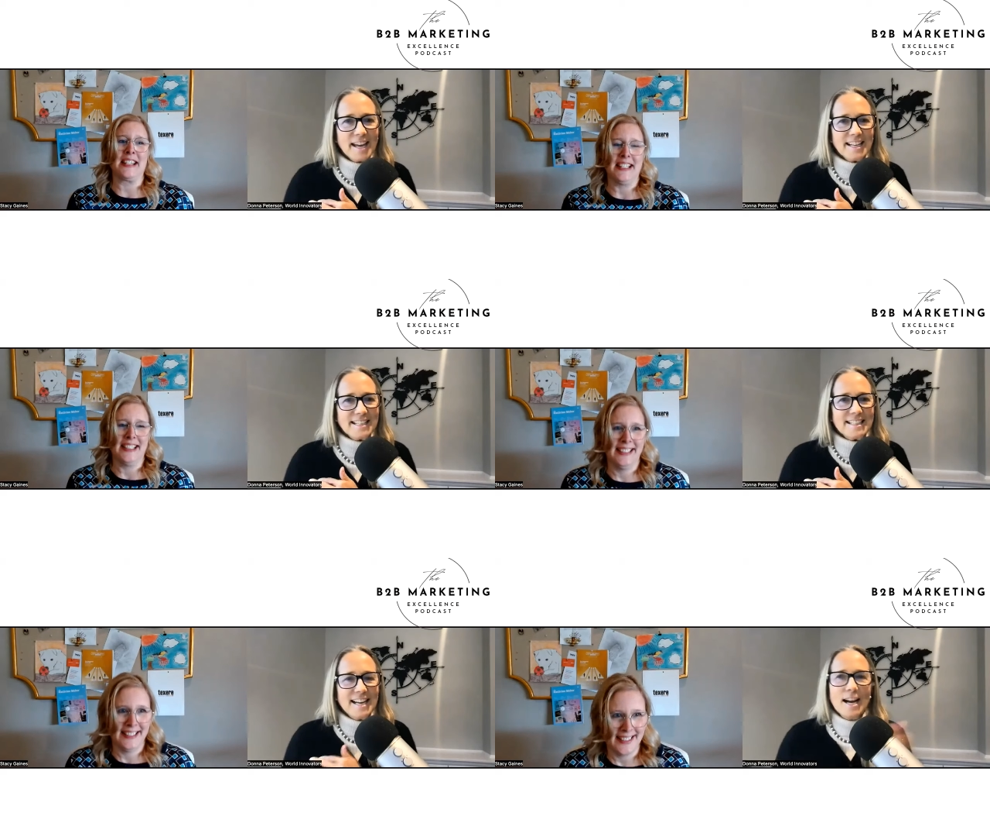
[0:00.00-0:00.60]
Speaker 1: like,
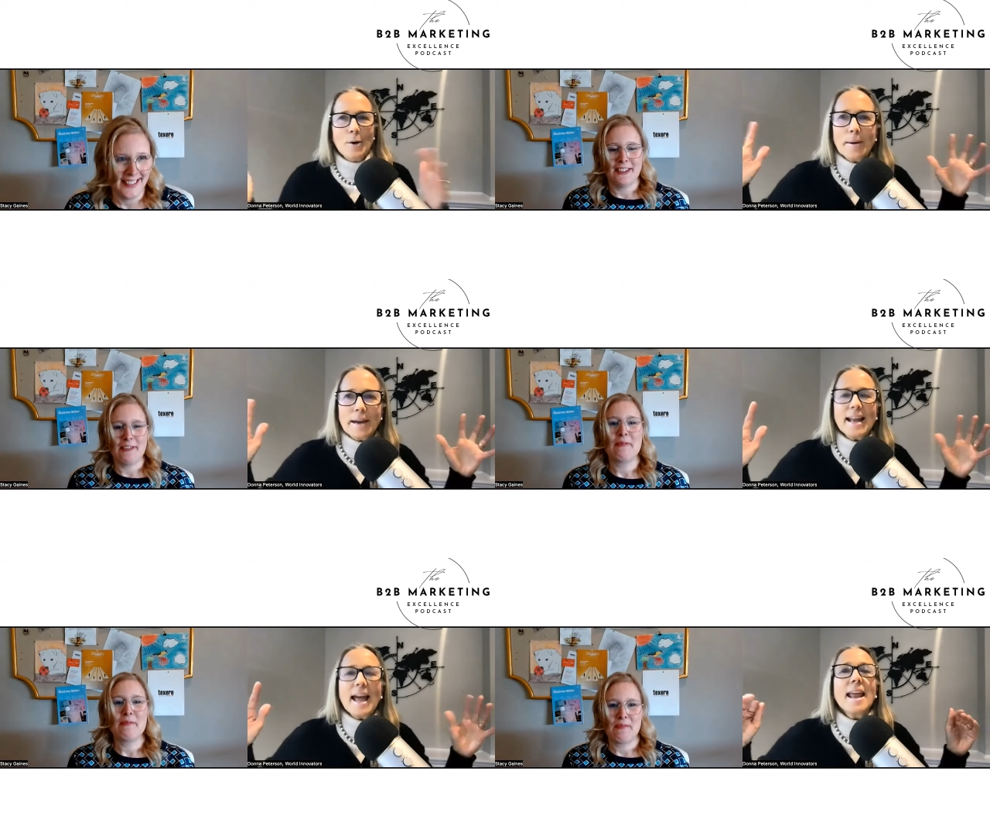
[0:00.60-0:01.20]
wait,
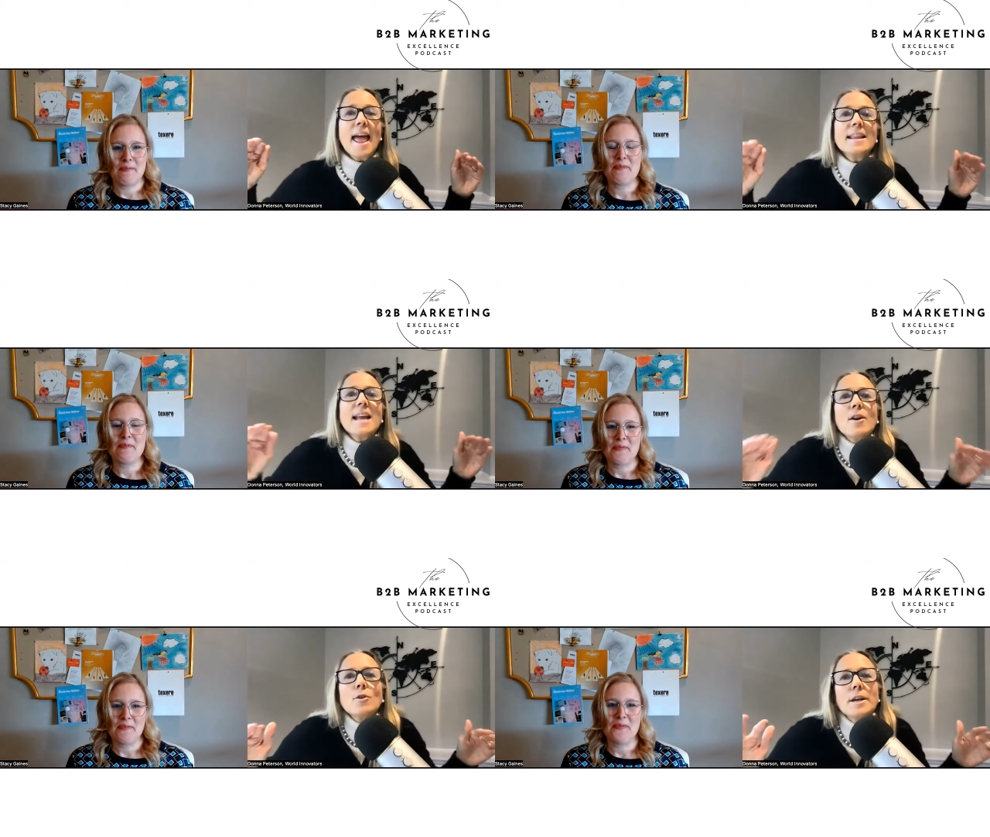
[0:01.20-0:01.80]
wait, and, and
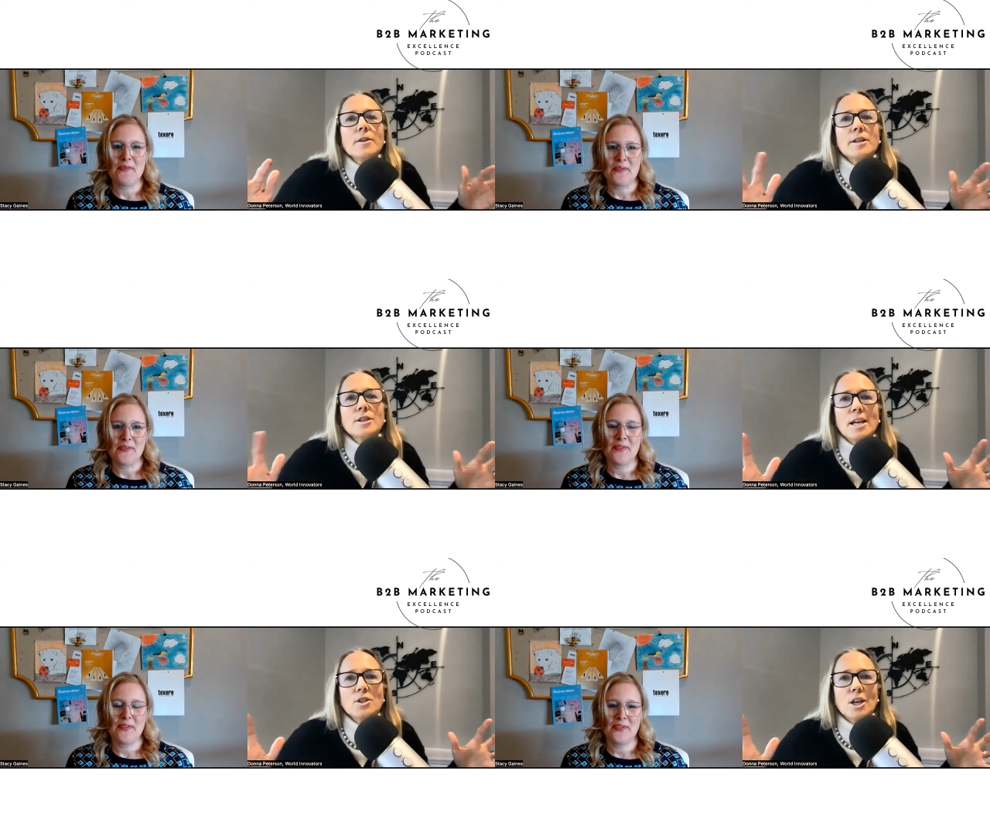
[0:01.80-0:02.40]
not only are they
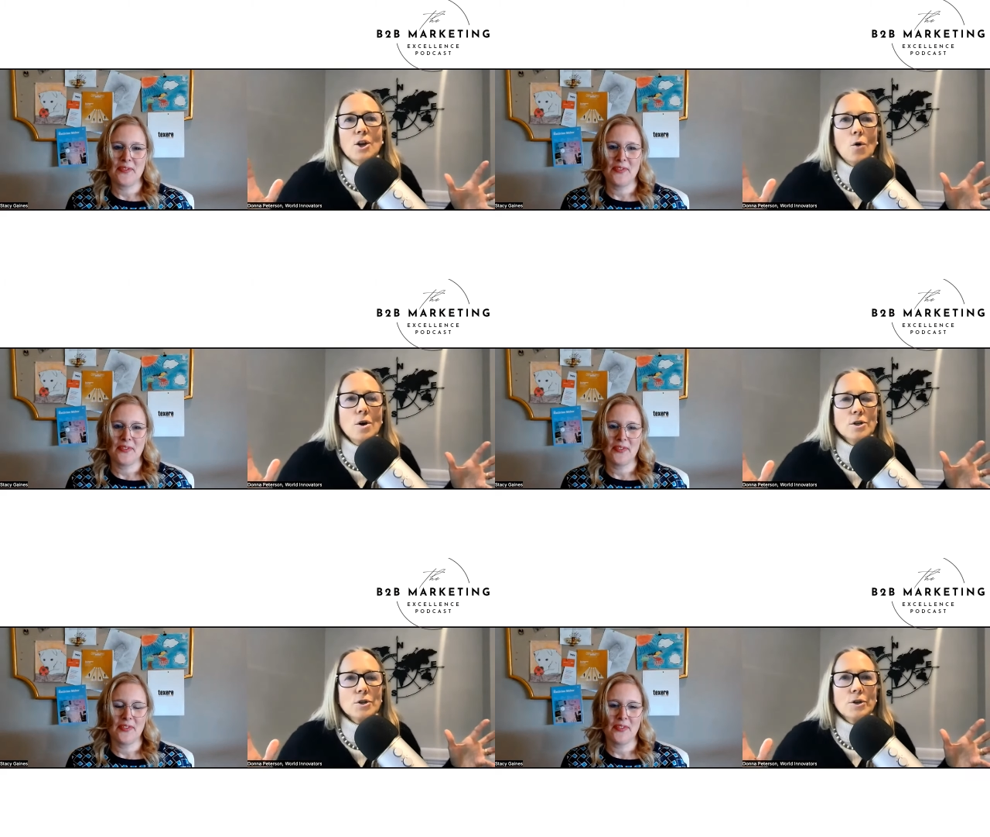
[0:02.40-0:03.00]
changing
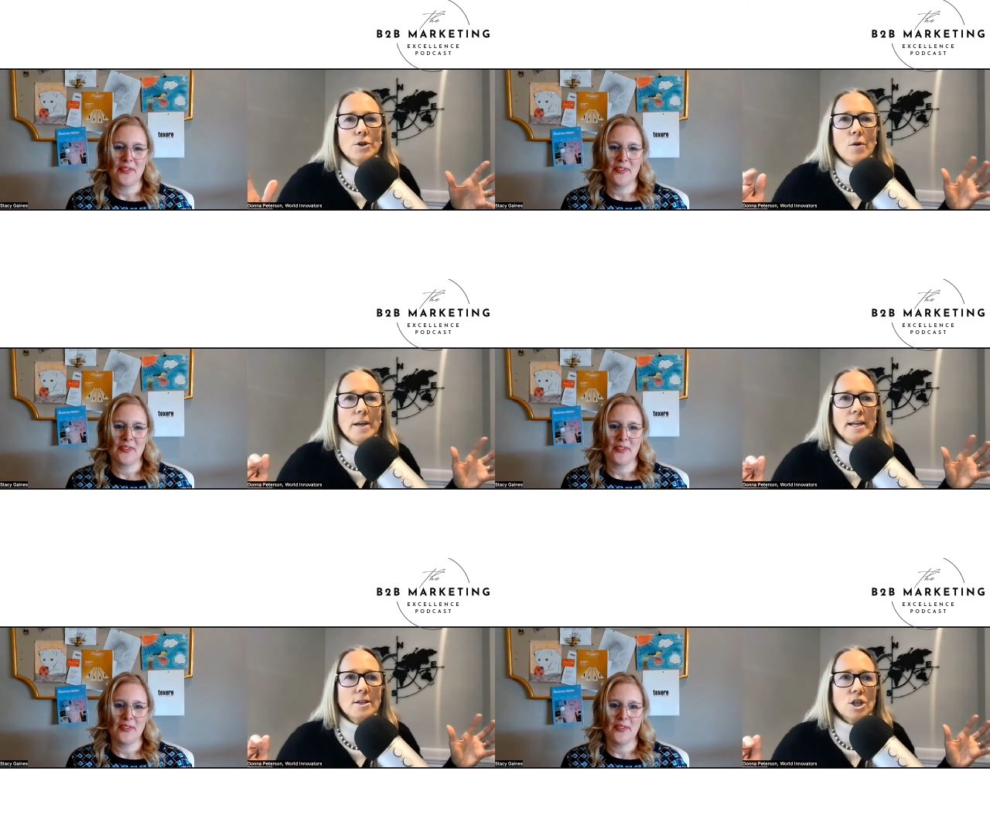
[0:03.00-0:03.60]
course, they're
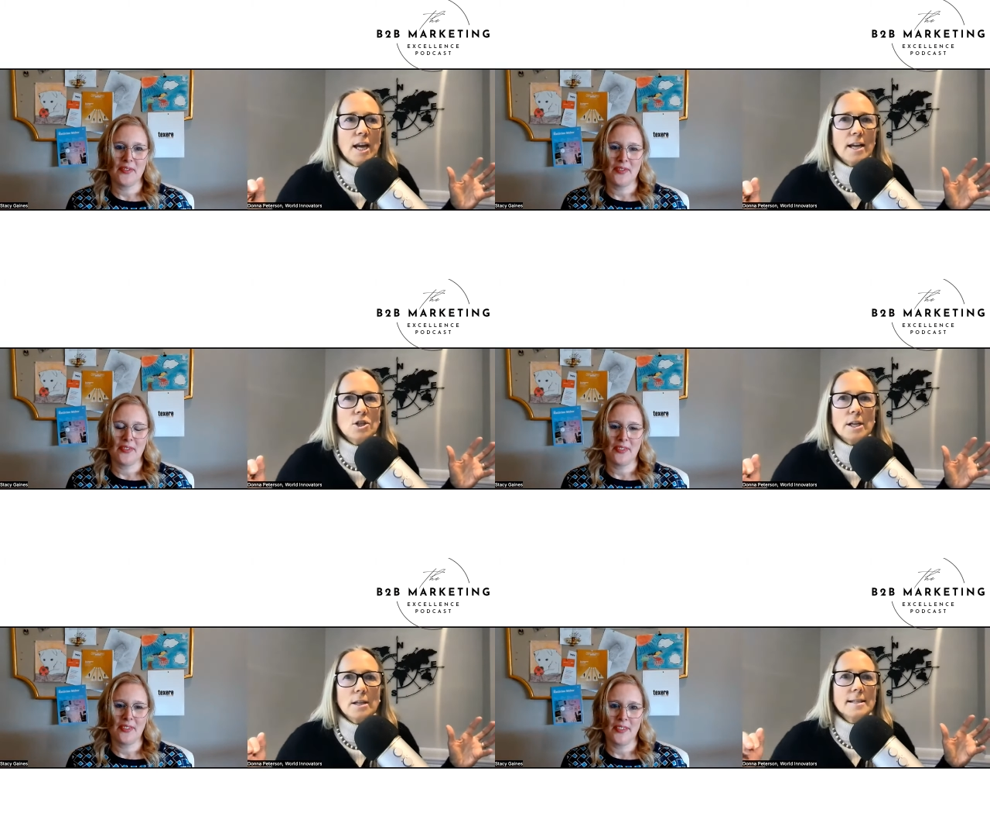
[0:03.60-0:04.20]
going and
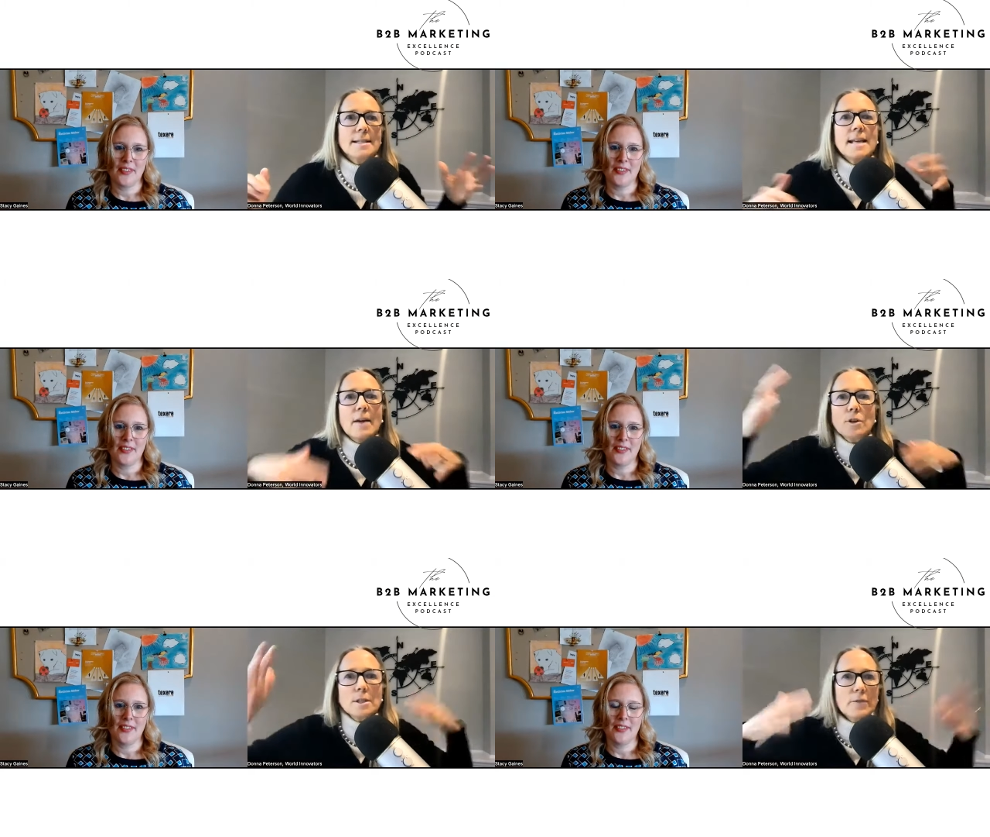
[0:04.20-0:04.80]
changing
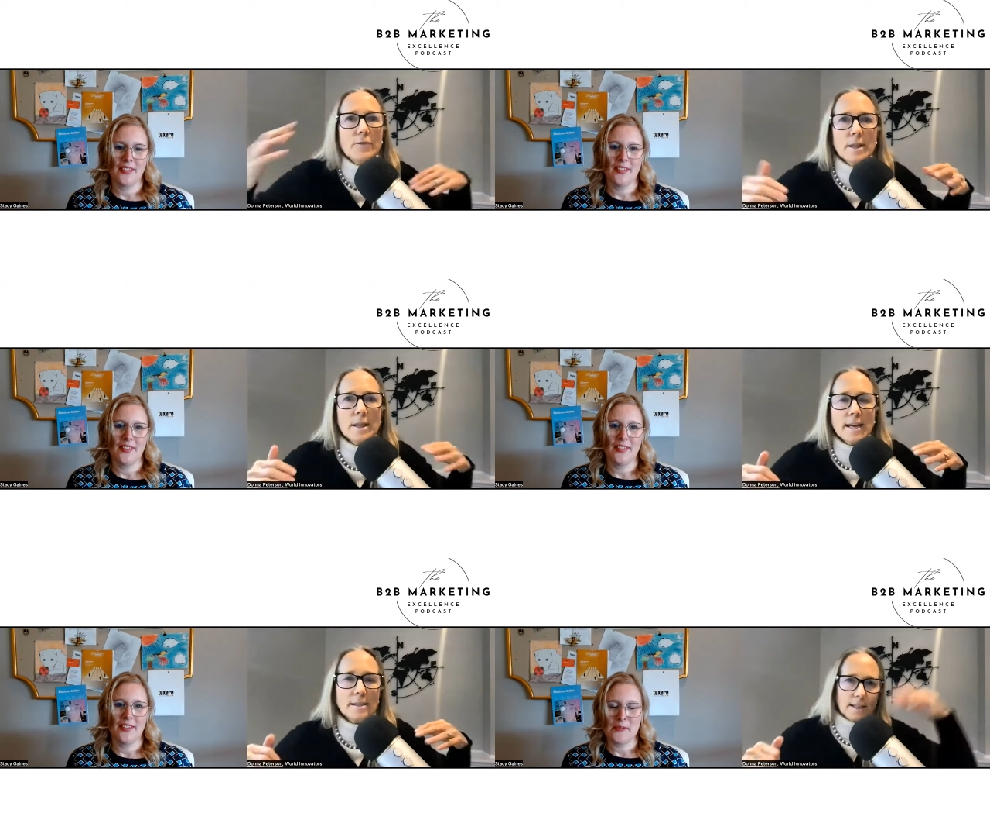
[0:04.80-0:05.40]
several different
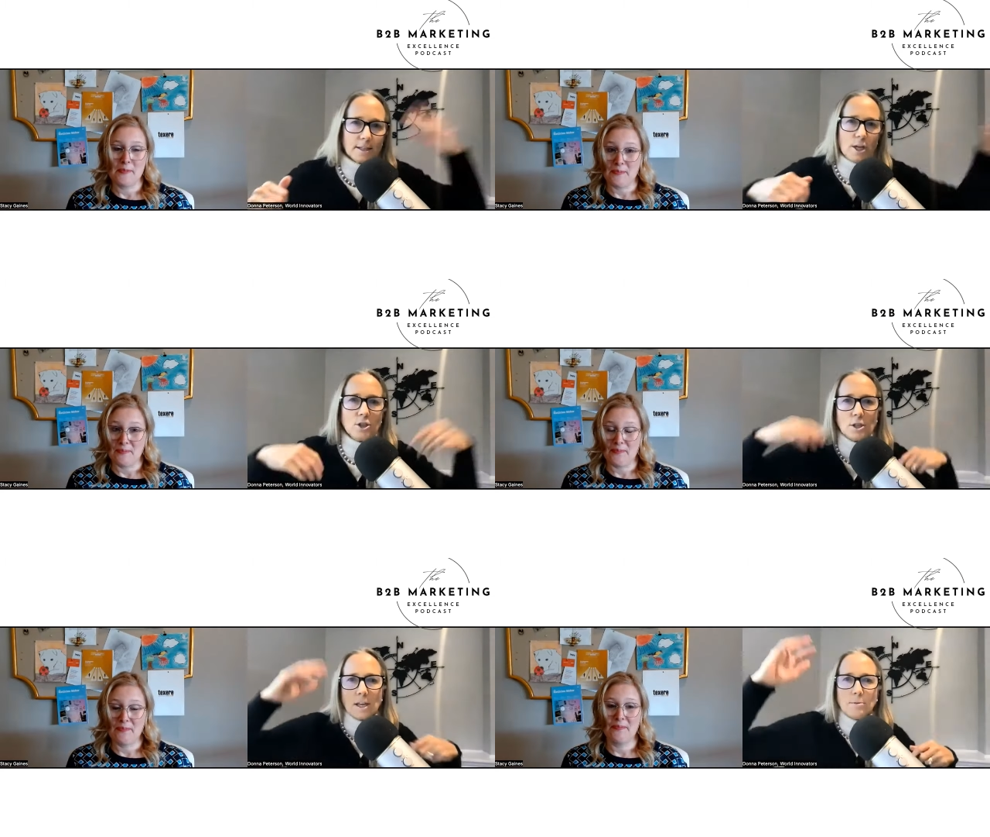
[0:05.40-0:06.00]
things. Let's
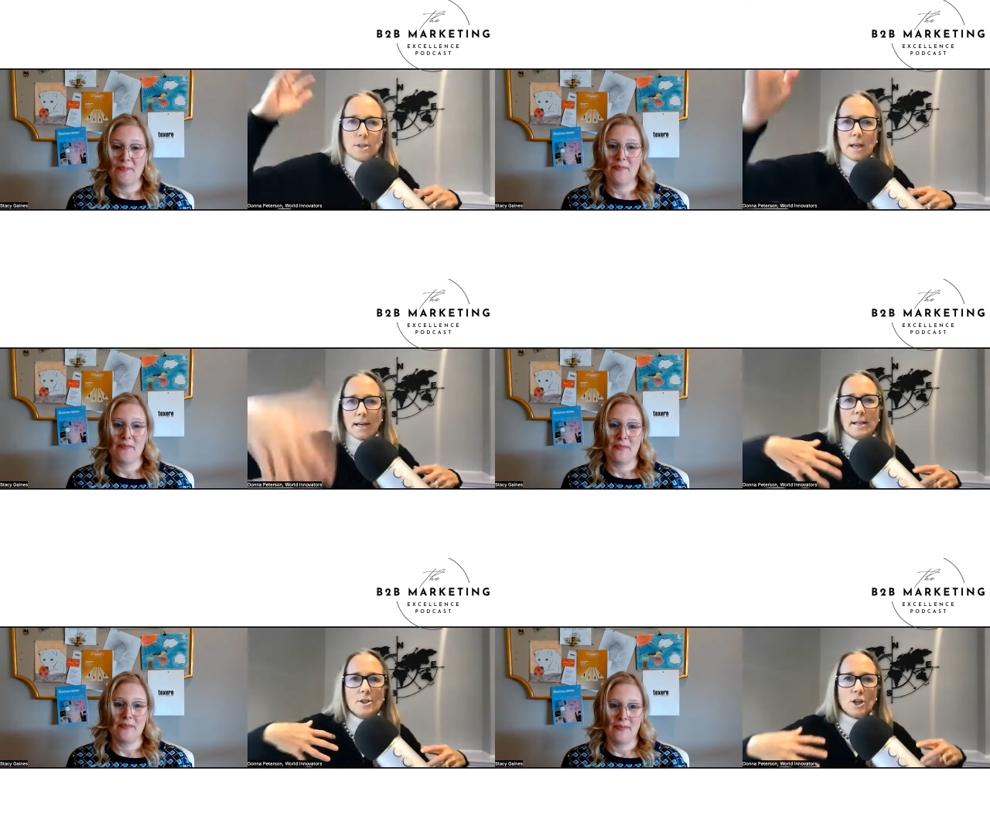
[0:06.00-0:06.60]
change the subject
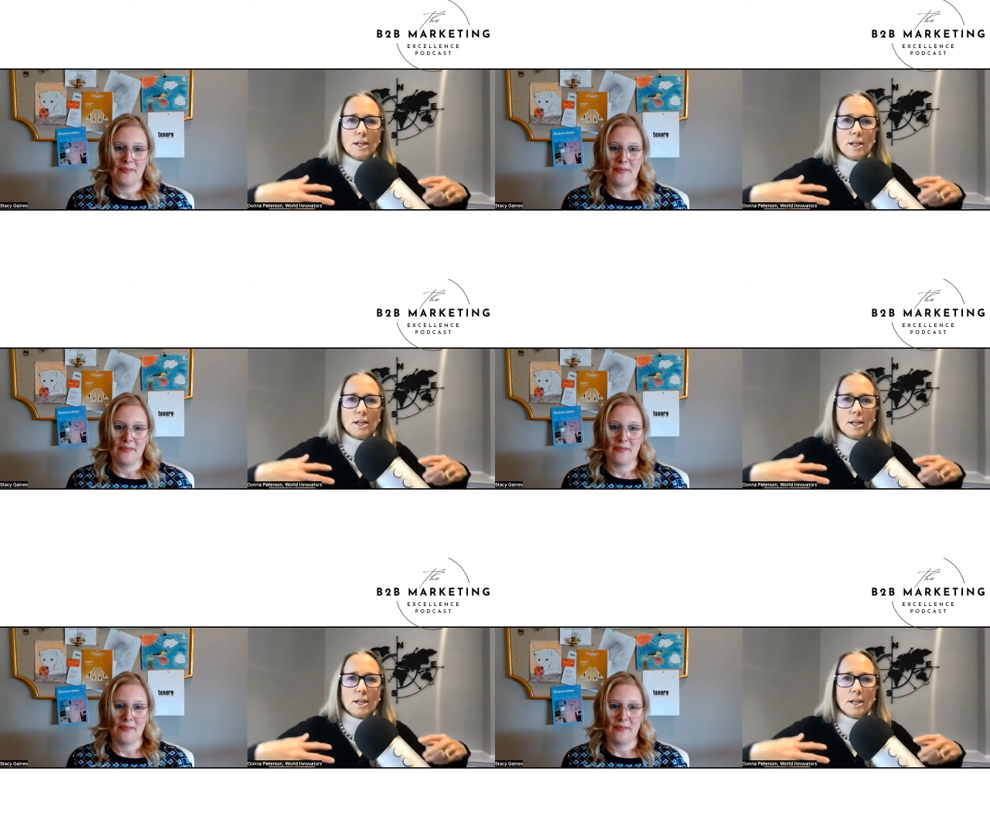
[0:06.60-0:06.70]
line. Let's